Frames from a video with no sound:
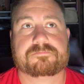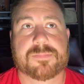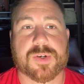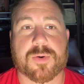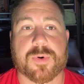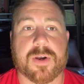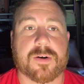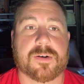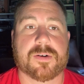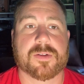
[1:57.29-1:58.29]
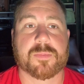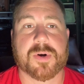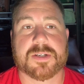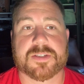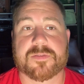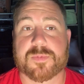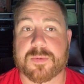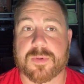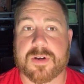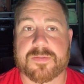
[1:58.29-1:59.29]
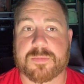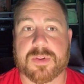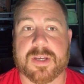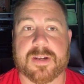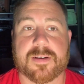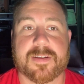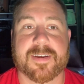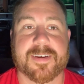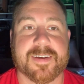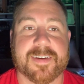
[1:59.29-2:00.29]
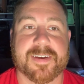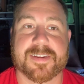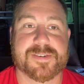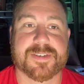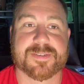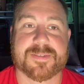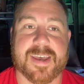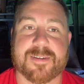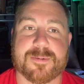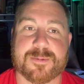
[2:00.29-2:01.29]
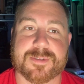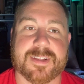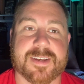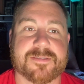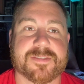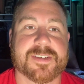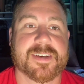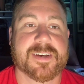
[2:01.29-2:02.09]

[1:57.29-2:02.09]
took away all the positive people off the planet and just had what was left,